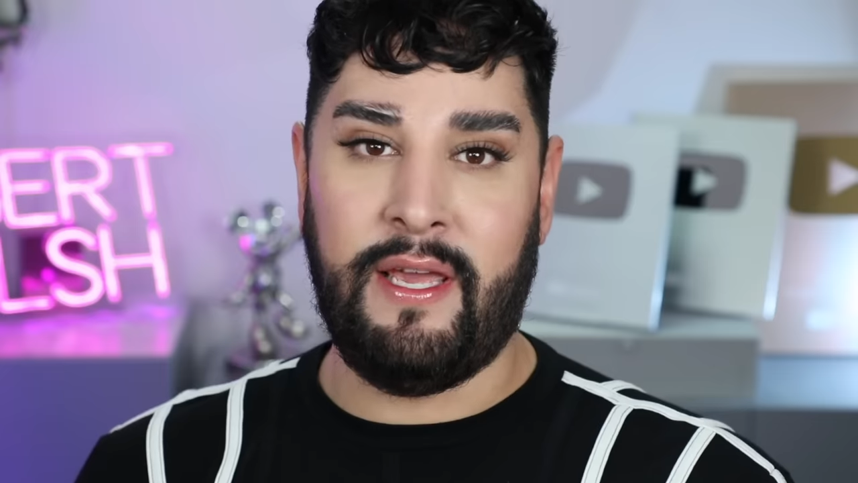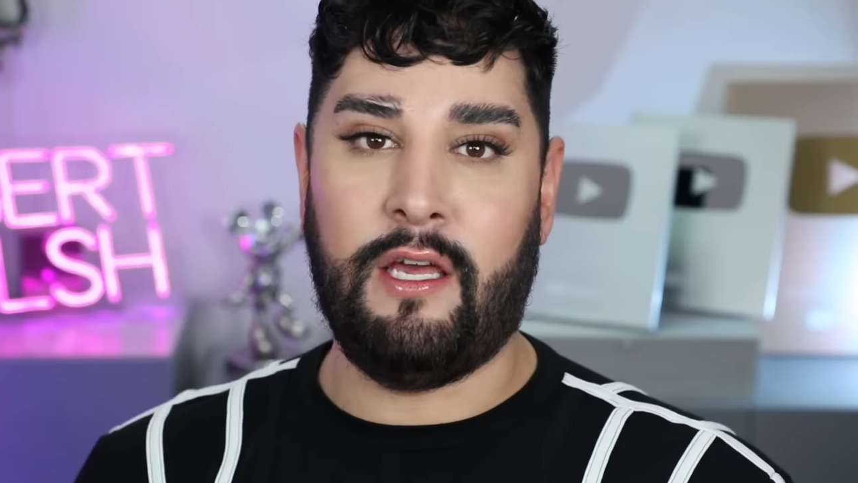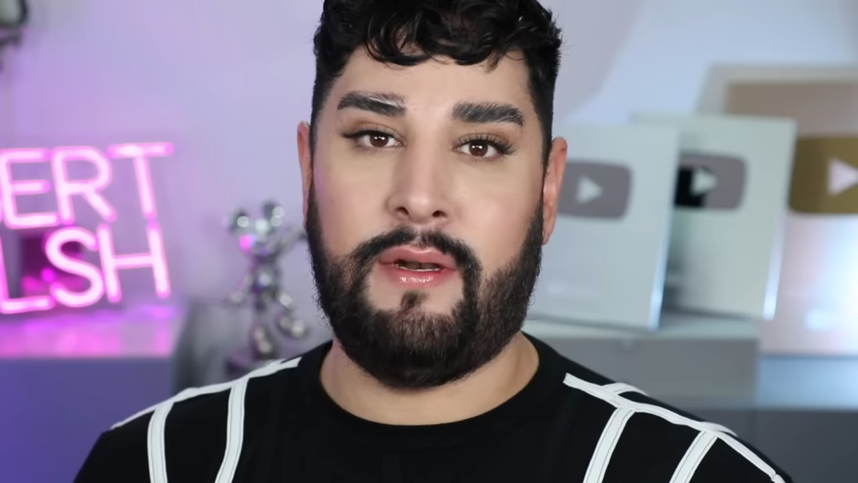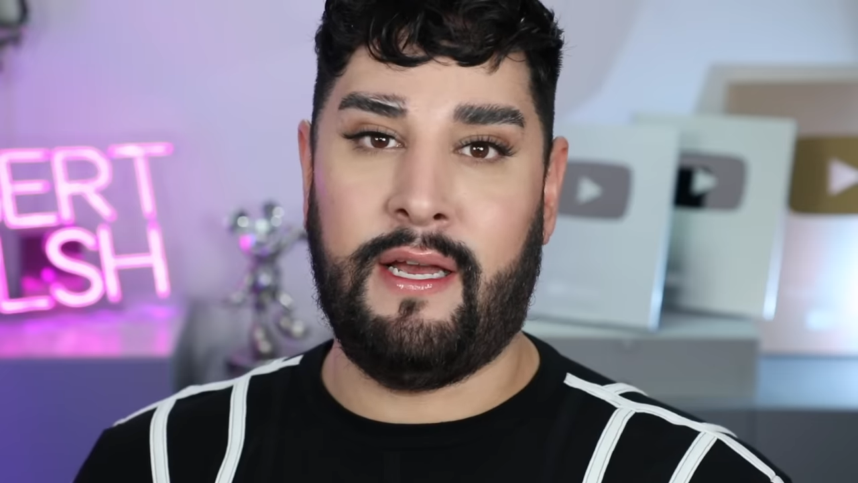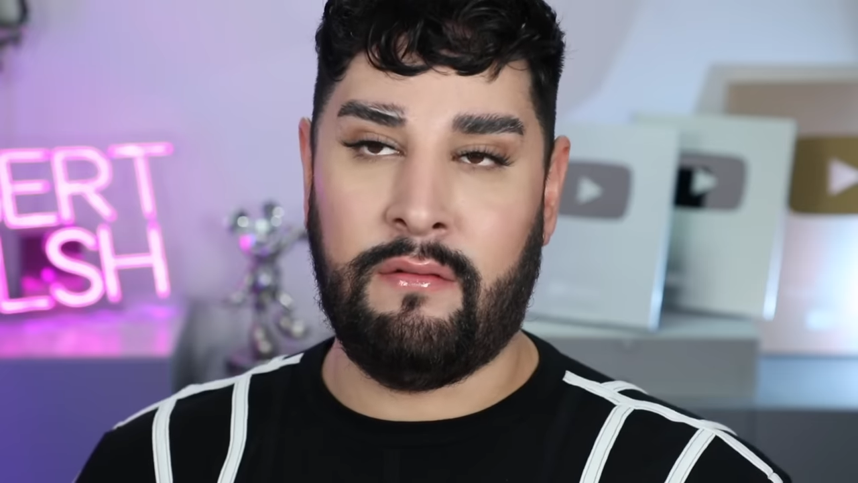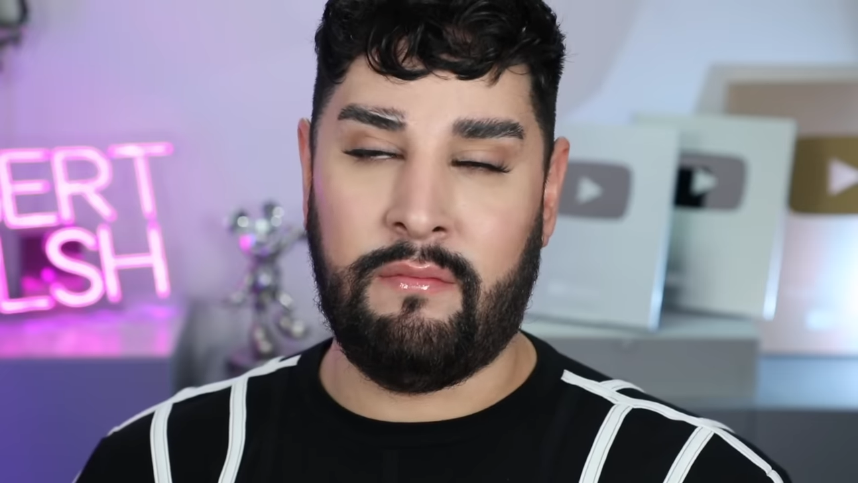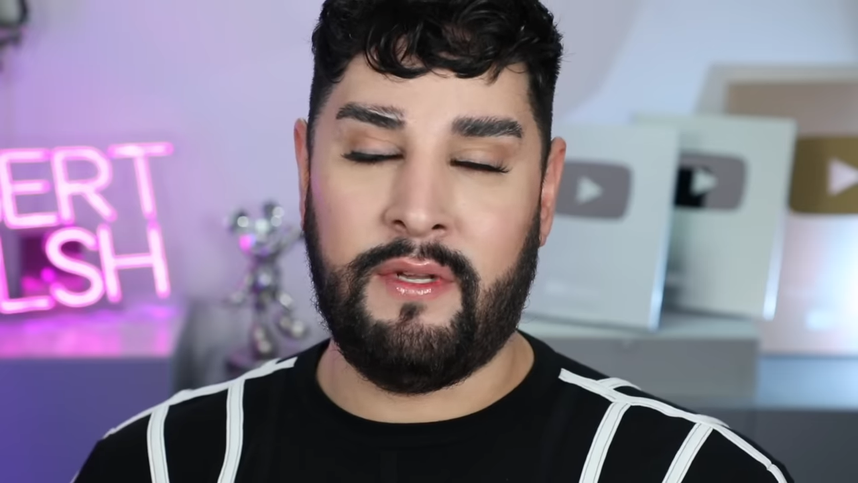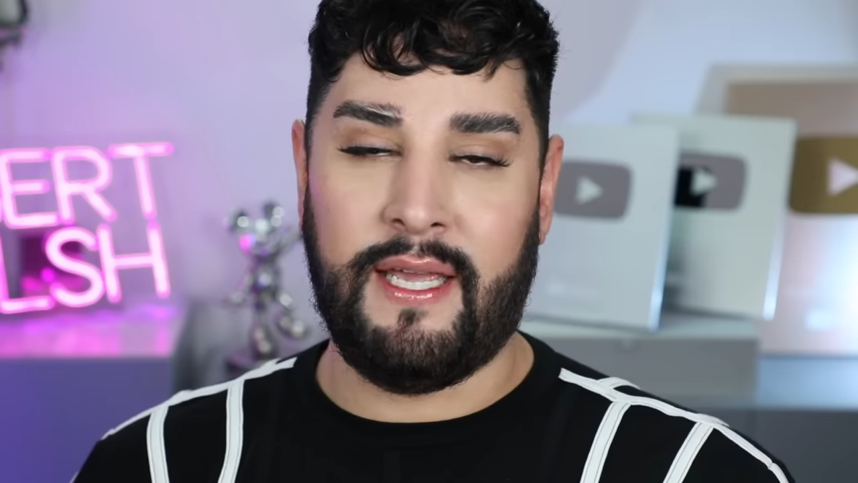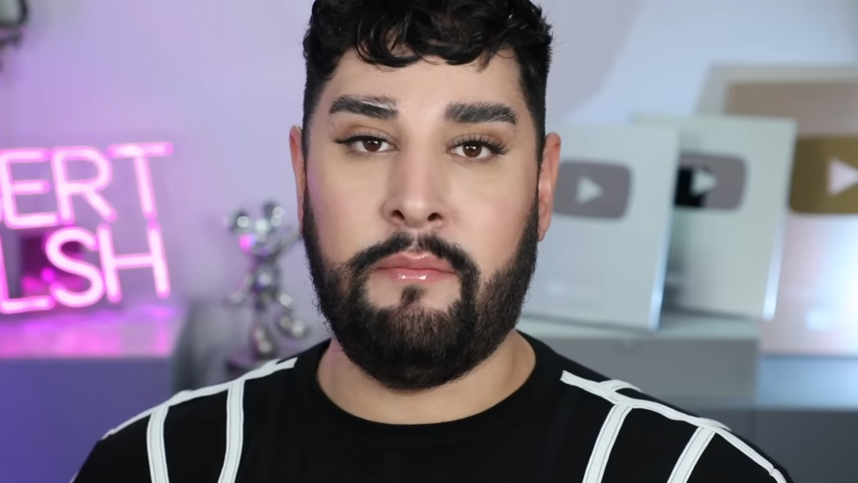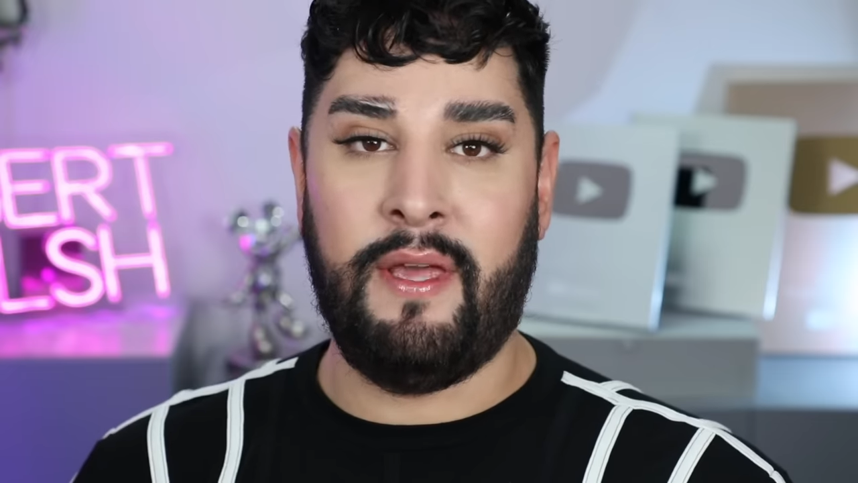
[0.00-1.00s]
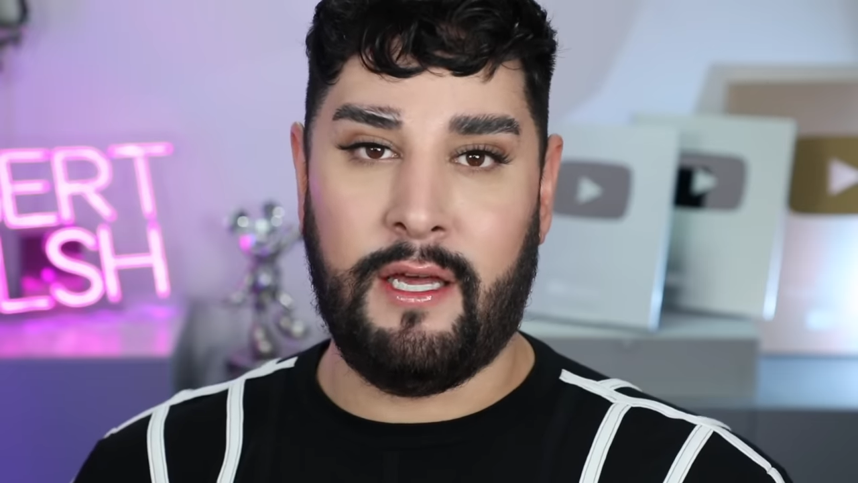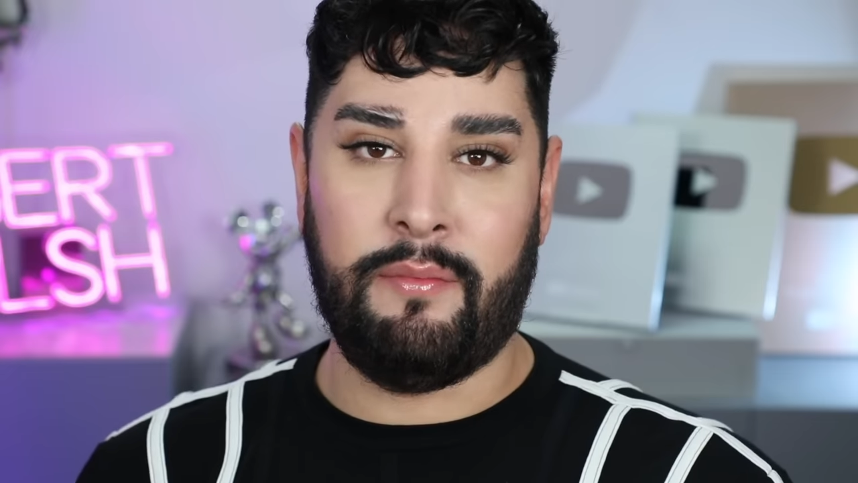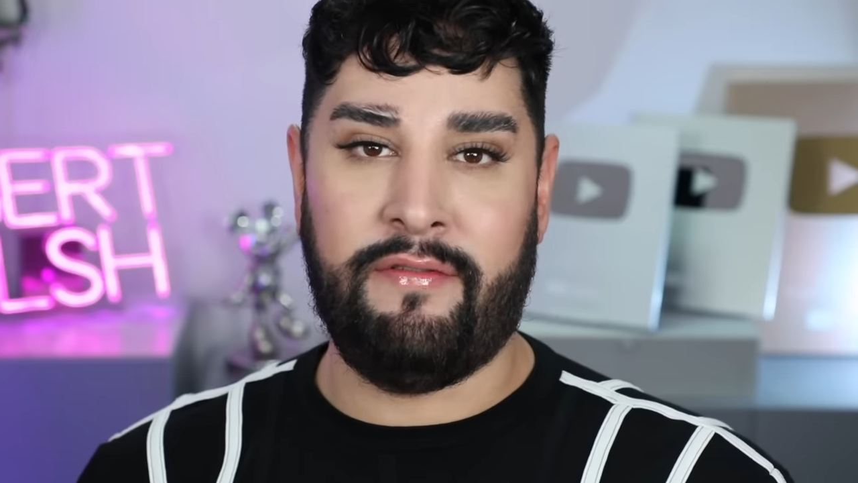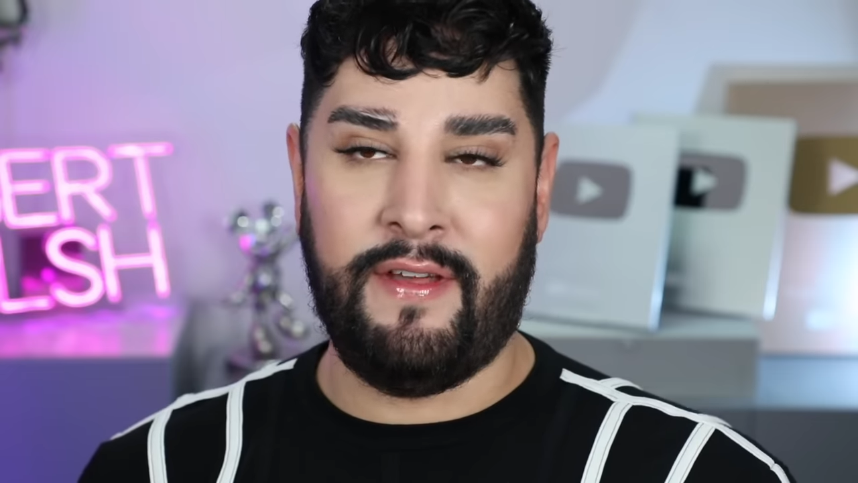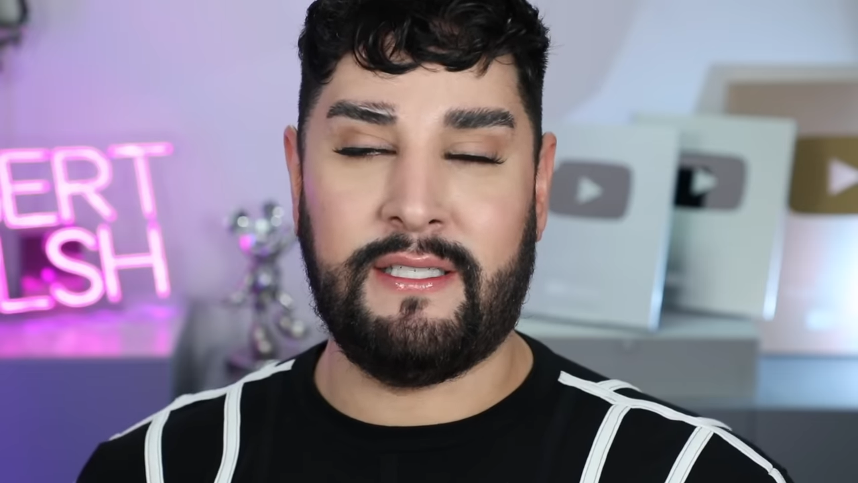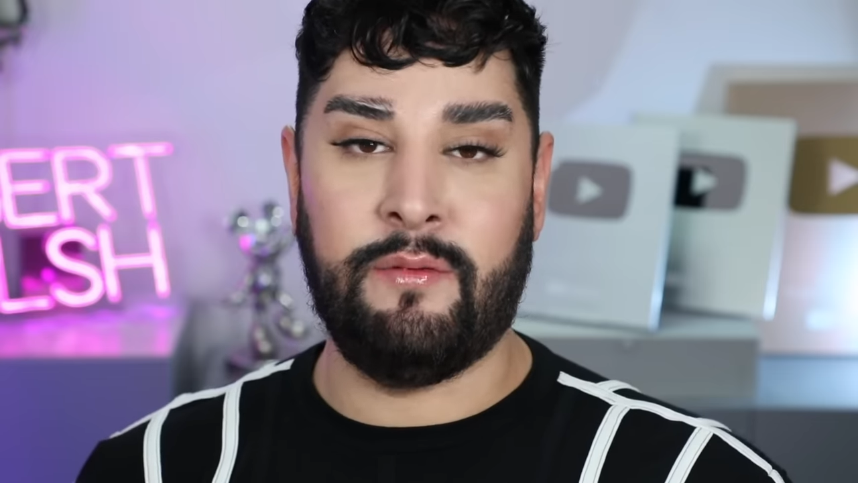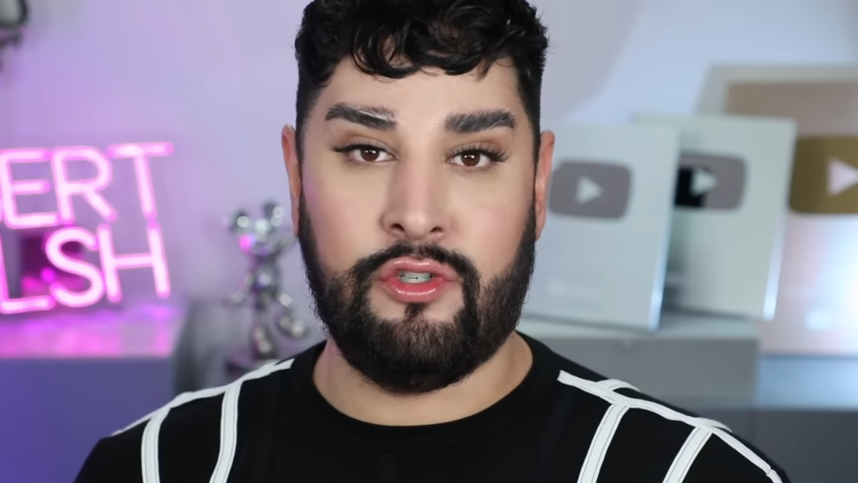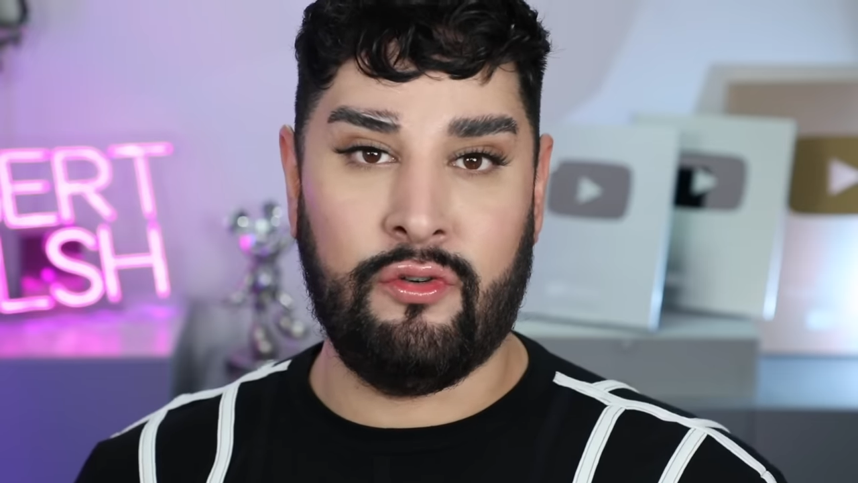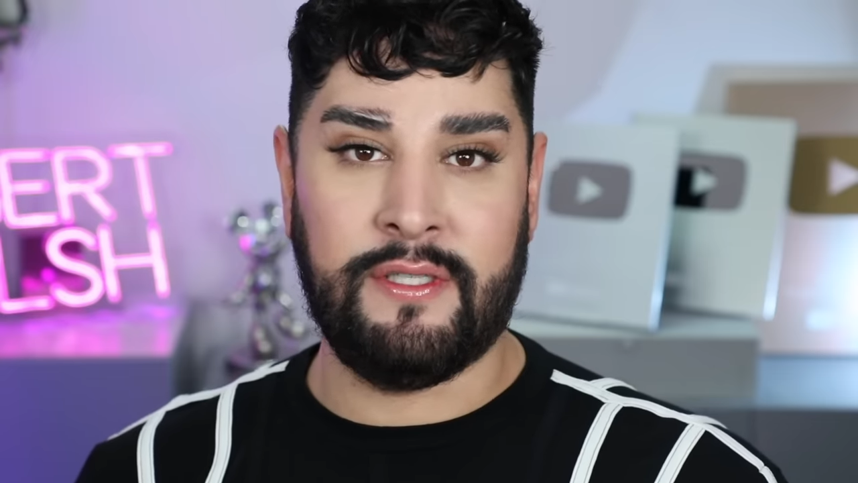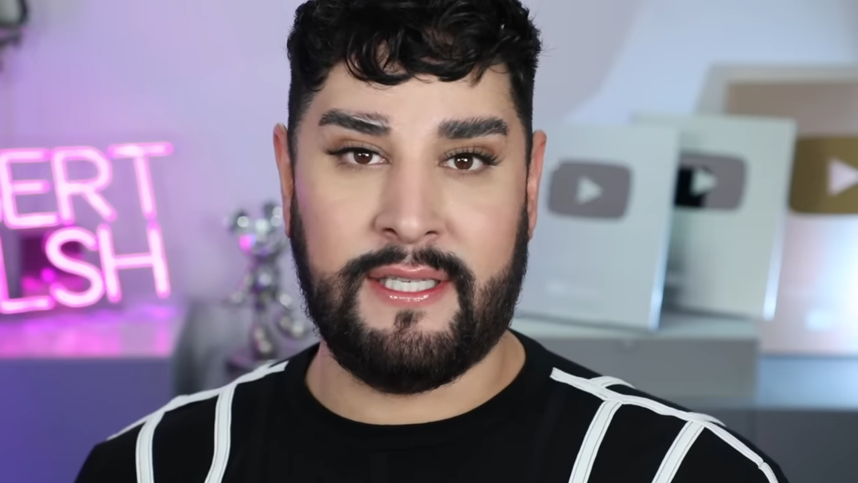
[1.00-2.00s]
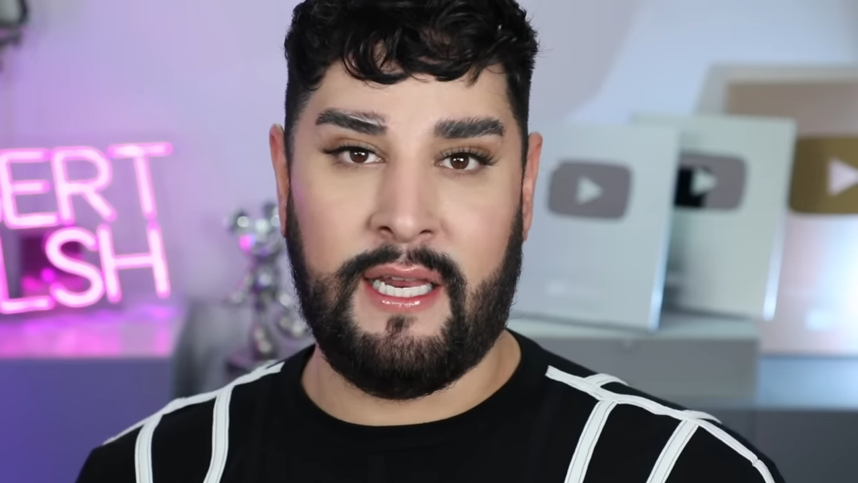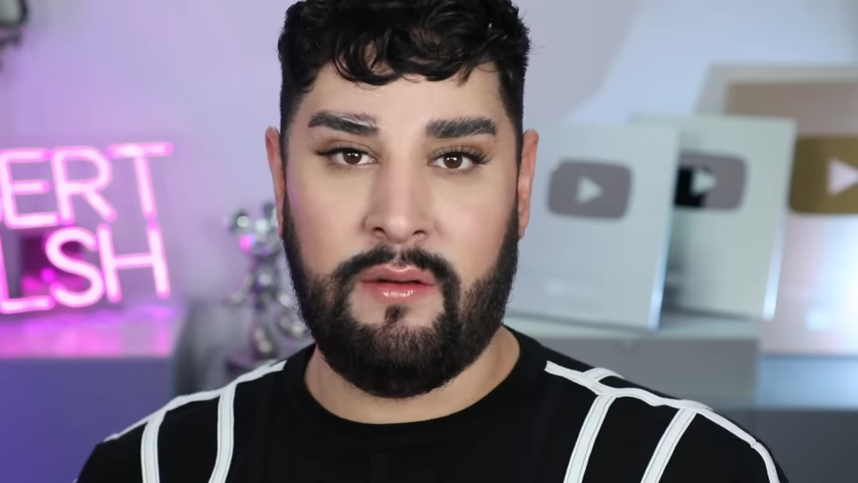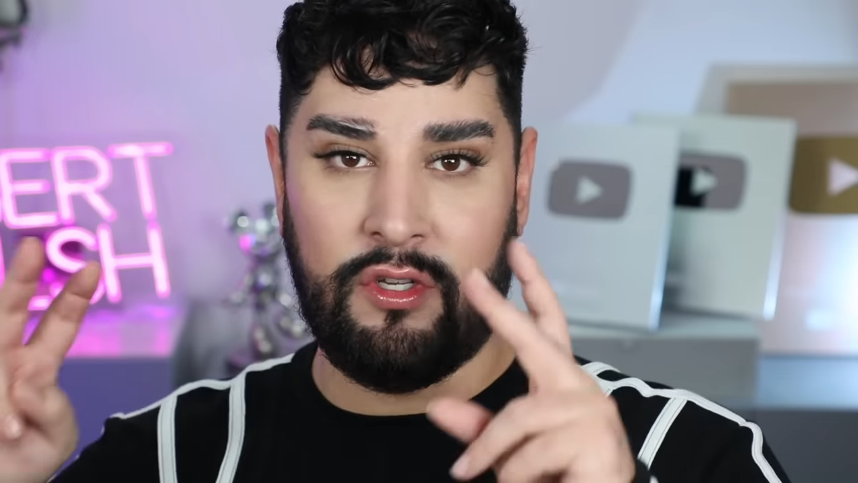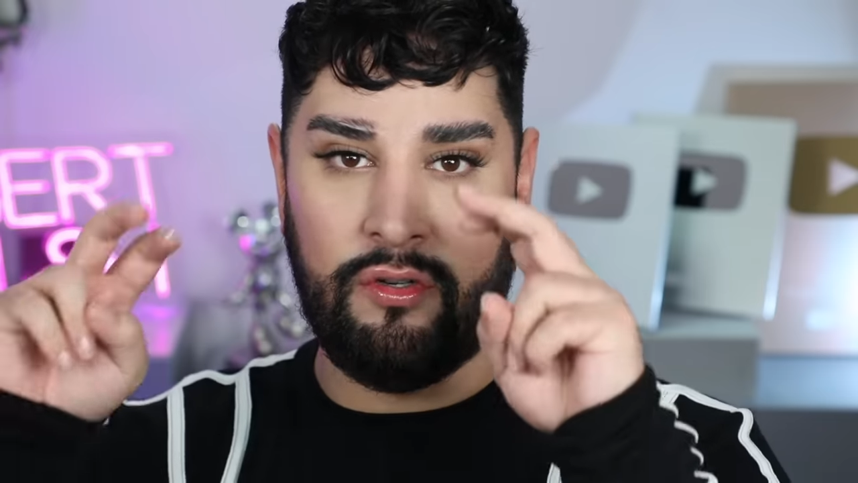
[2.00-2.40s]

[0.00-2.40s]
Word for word: makeup and how makeup affects mature skin.